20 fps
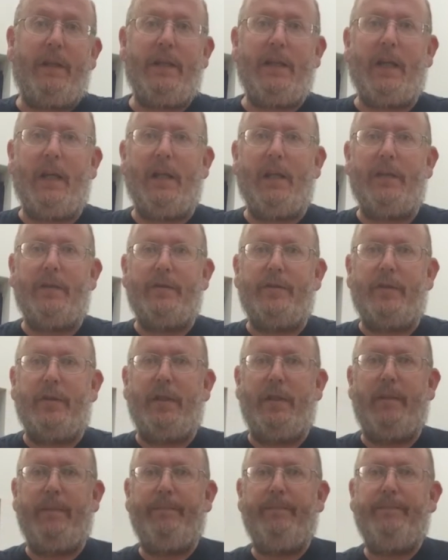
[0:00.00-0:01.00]

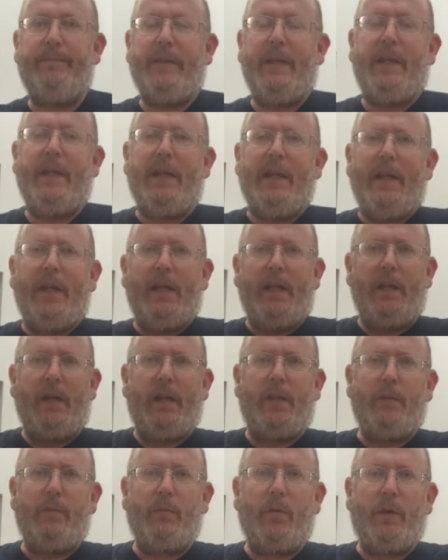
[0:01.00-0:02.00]
theology. In
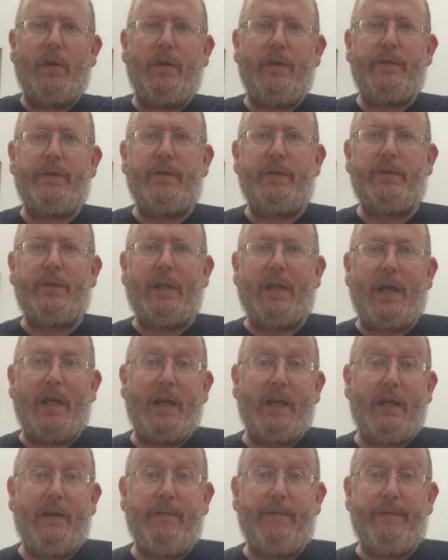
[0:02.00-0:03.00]
other words, there's a
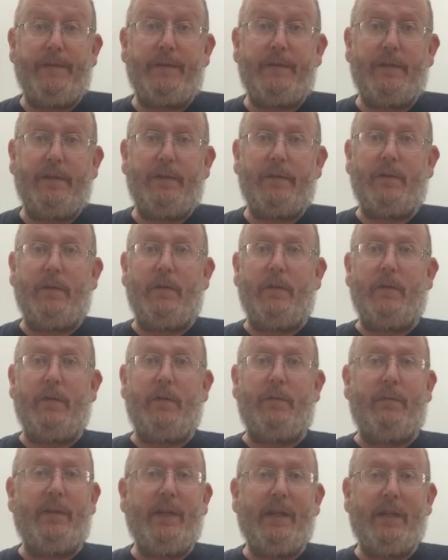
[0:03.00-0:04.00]
lot of emphasis on
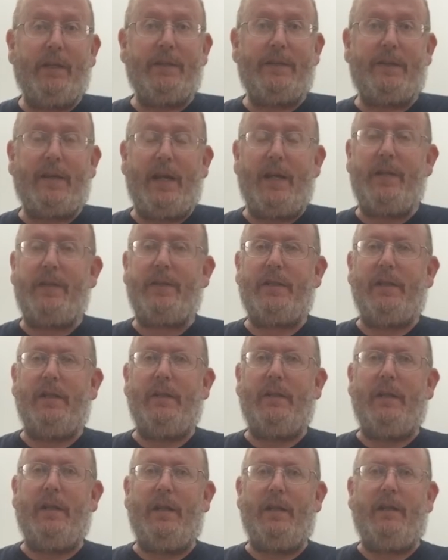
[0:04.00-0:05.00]
the
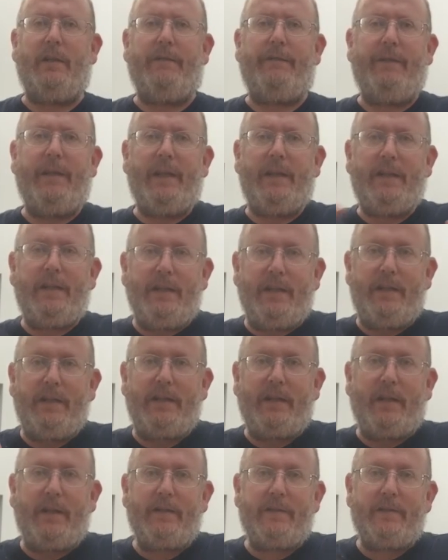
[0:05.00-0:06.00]
realization that divinity
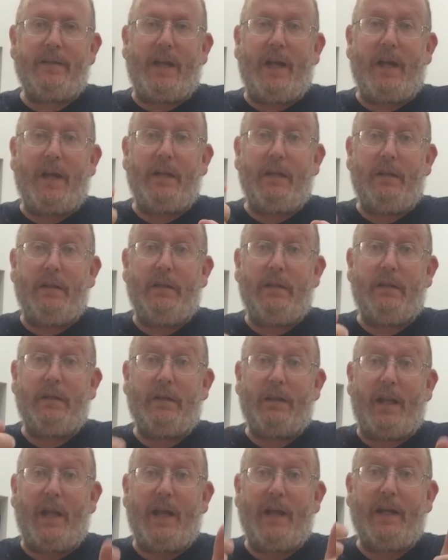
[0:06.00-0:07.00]
does not look
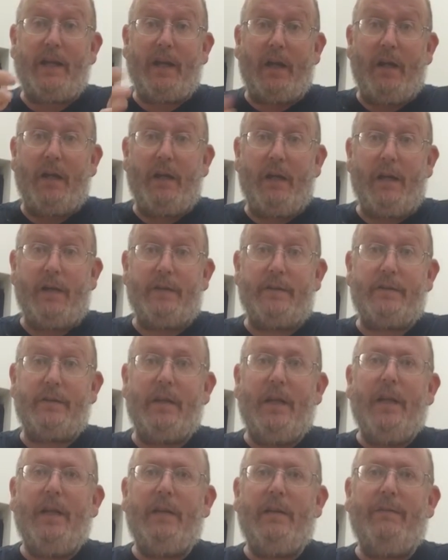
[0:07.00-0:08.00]
like us.
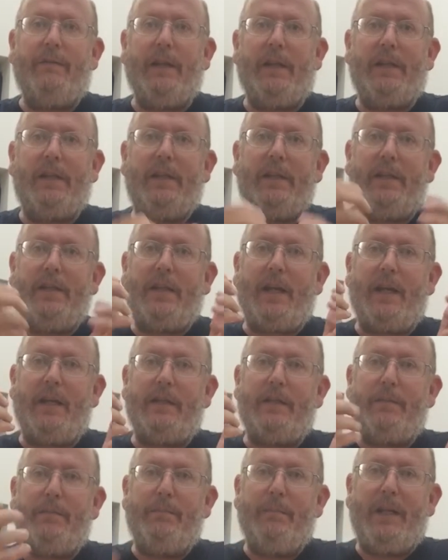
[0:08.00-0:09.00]
Divinity
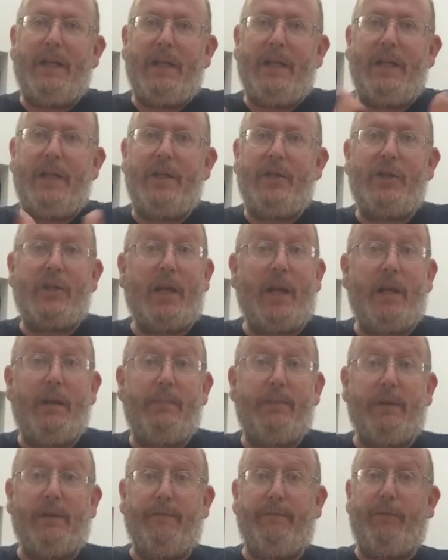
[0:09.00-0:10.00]
takes many
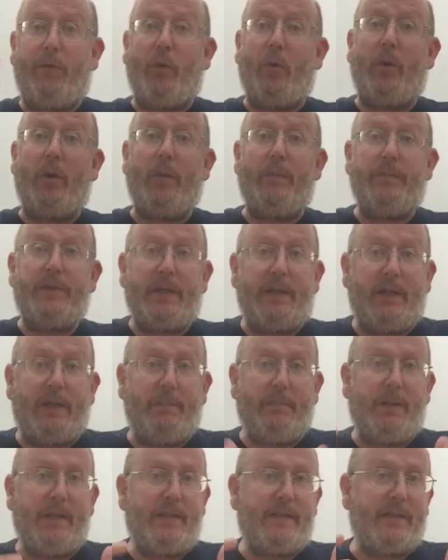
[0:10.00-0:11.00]
shapes and forms and
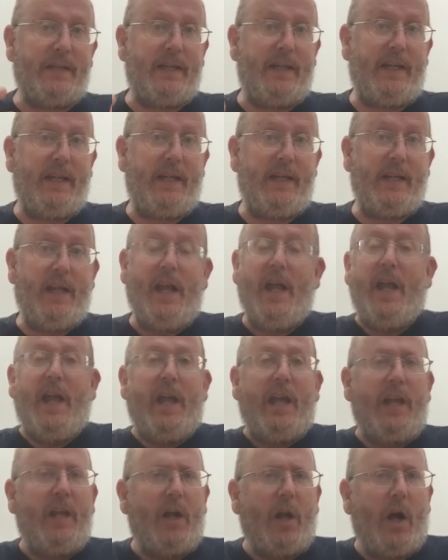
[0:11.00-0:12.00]
can be seen
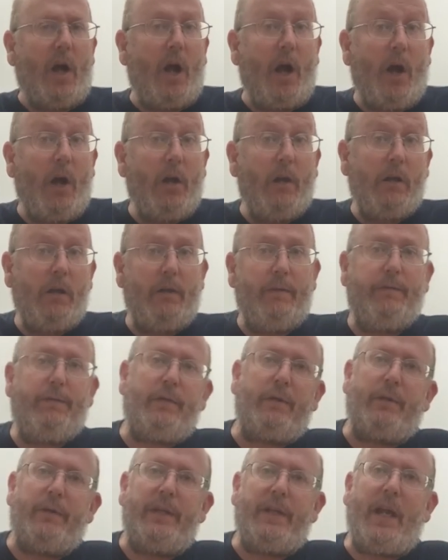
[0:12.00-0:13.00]
in all of
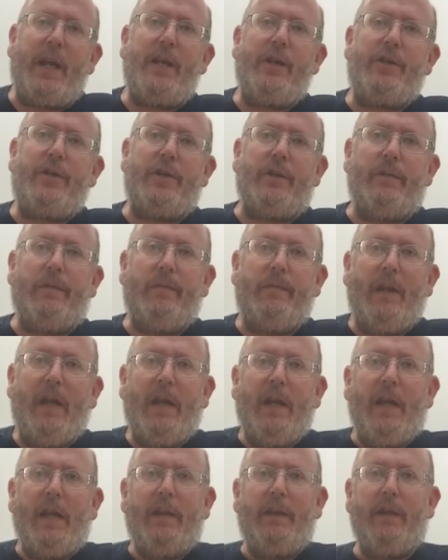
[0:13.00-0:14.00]
creation.
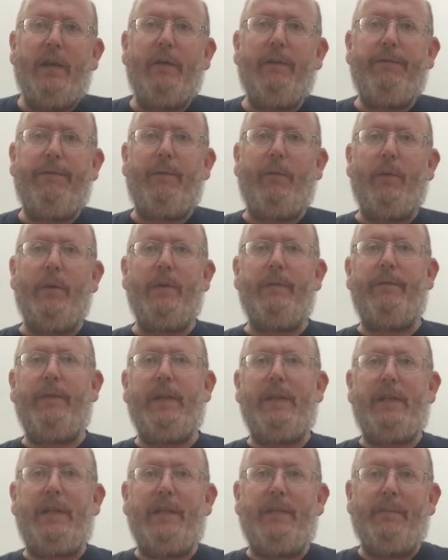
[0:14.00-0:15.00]
Therefore,
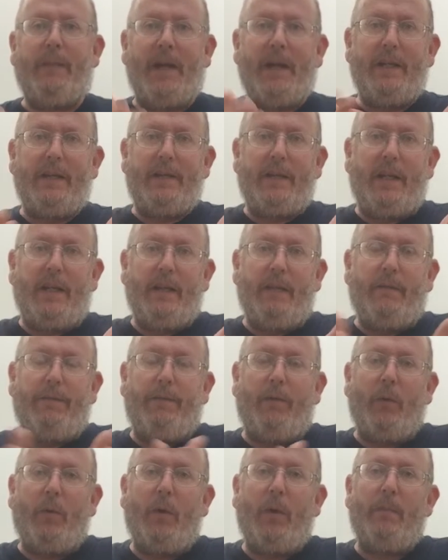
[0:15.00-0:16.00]
divinity might take the
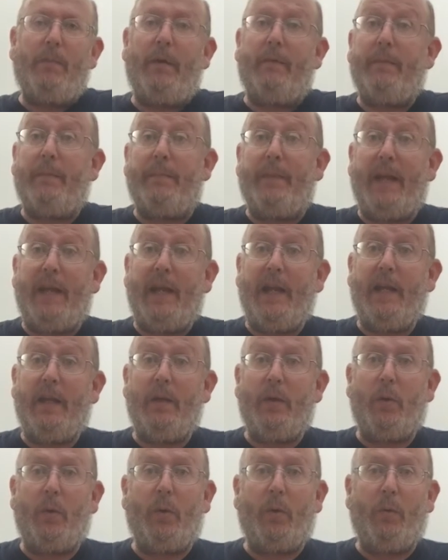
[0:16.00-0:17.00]
form of a
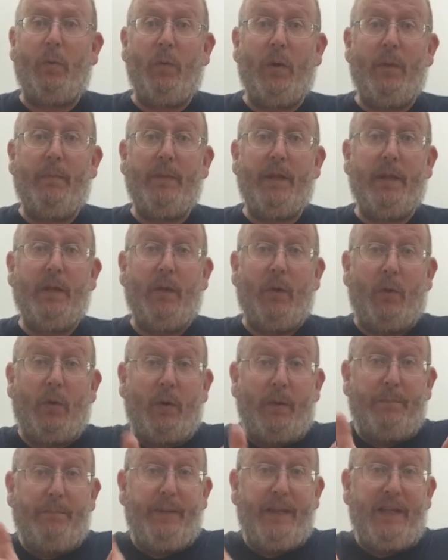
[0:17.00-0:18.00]
man or a woman or
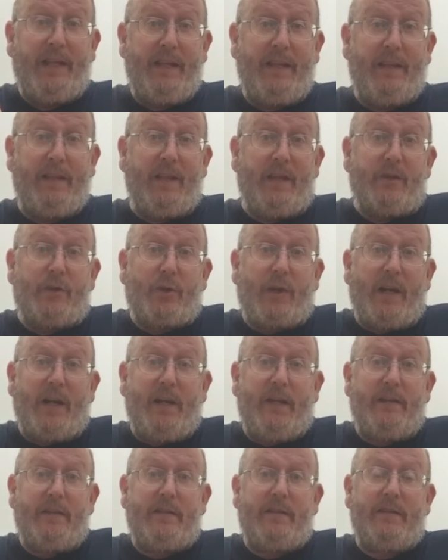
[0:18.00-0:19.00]
a being that
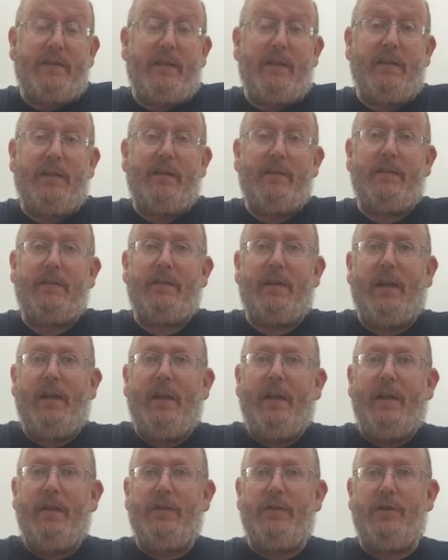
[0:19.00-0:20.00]
transcends
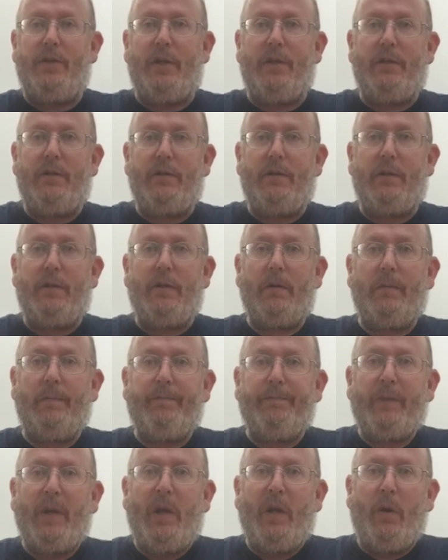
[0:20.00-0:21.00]

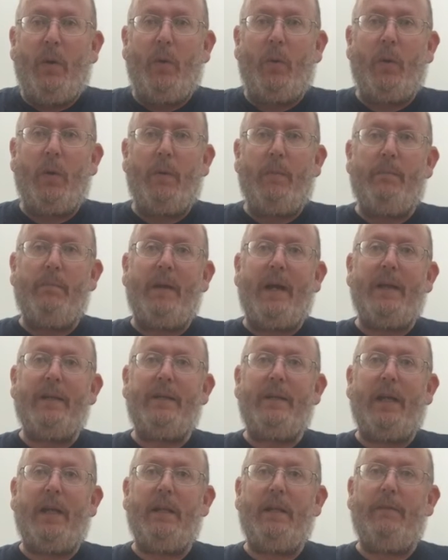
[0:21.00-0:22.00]
gender, or
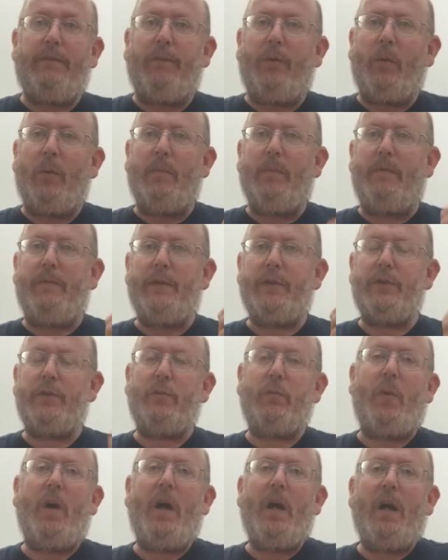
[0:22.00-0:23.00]
might take the form of a
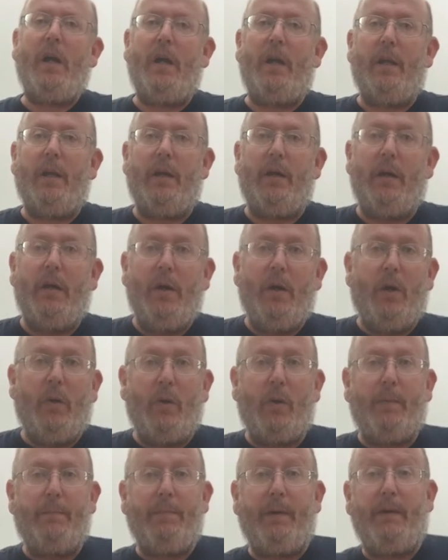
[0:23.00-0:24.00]
swan
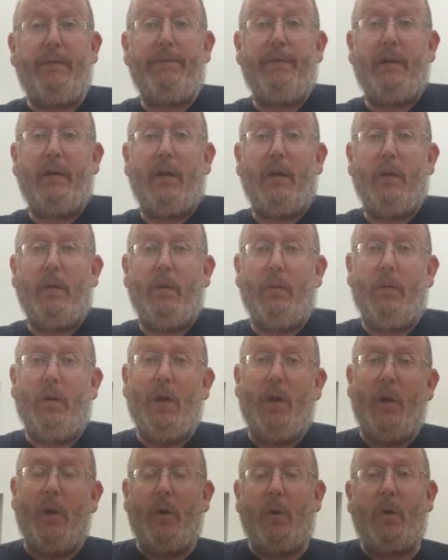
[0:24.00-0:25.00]
or a buffalo
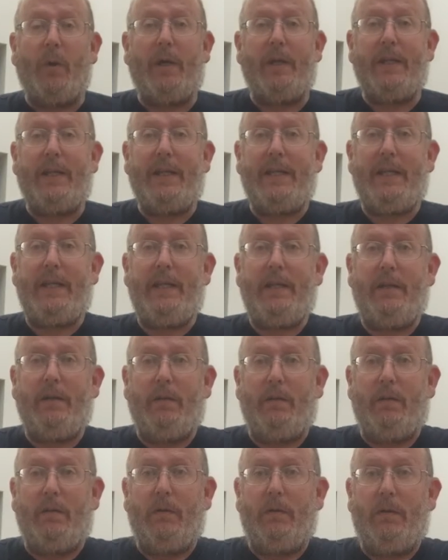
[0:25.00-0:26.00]
or an
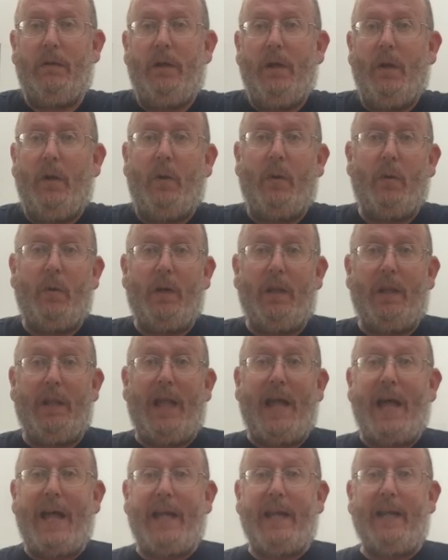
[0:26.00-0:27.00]
eagle or a
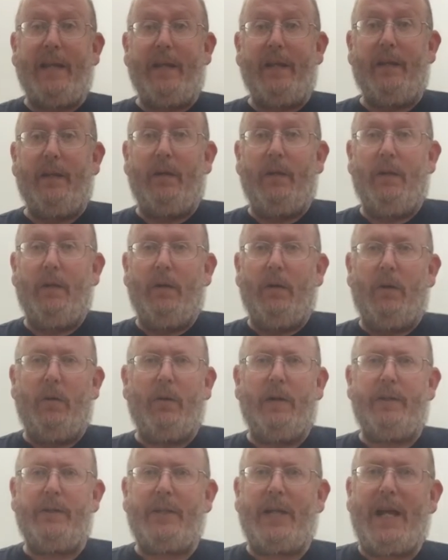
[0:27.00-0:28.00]
lion
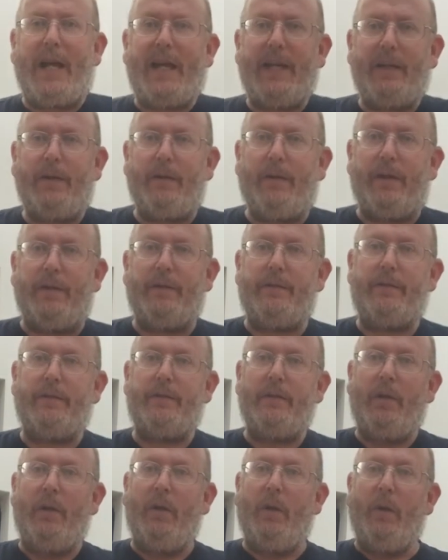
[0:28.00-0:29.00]
or a
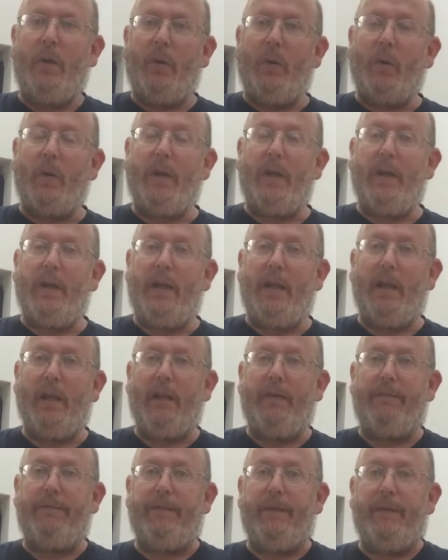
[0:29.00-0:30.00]
tigress or an
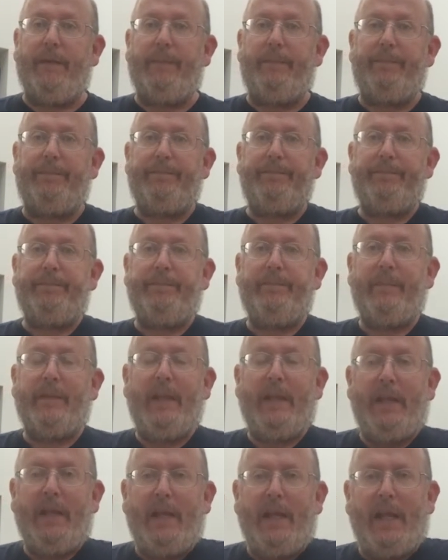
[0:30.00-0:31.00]
elephant.
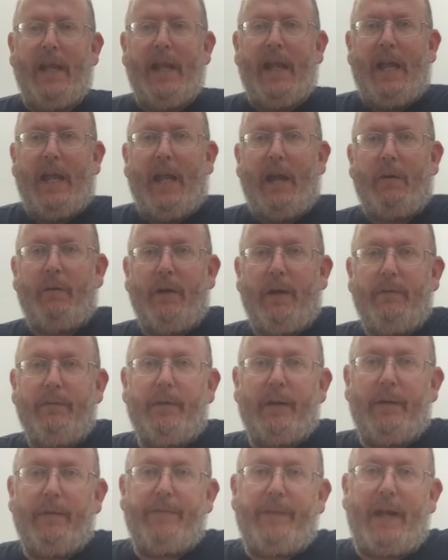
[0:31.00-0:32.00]

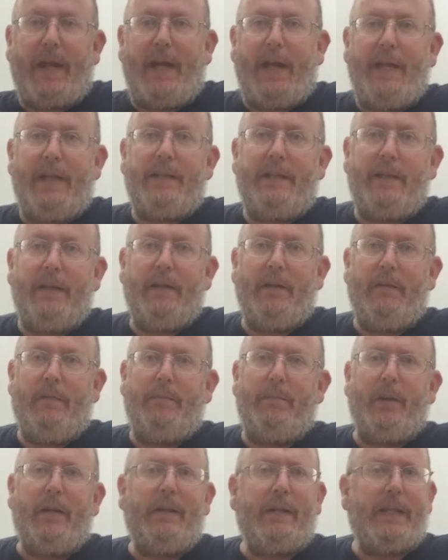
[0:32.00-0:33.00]
However, if the idea
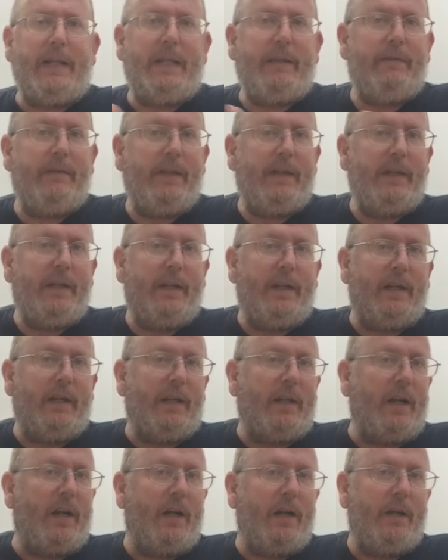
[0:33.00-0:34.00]
of believing in a
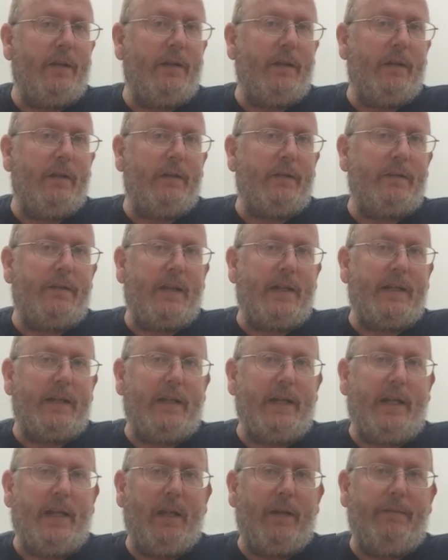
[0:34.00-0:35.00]
God that looks like
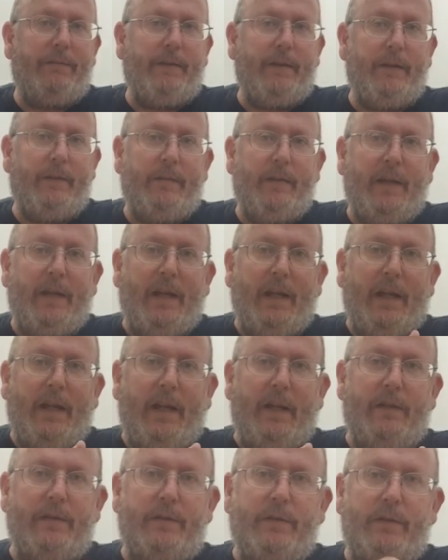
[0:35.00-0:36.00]
an elephant
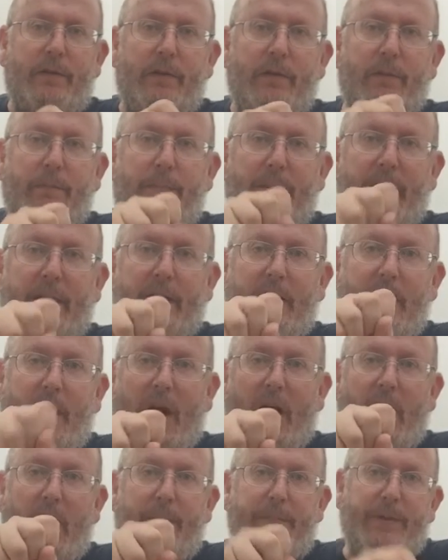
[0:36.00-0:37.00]
is too big an
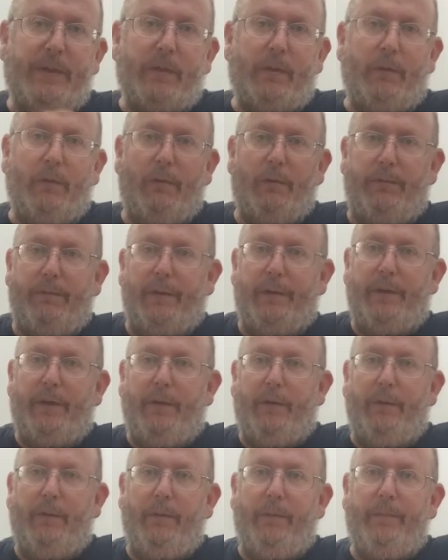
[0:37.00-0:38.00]
obstacle for
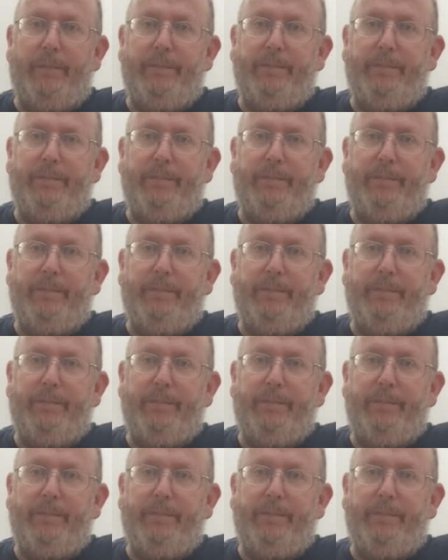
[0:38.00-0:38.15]
you,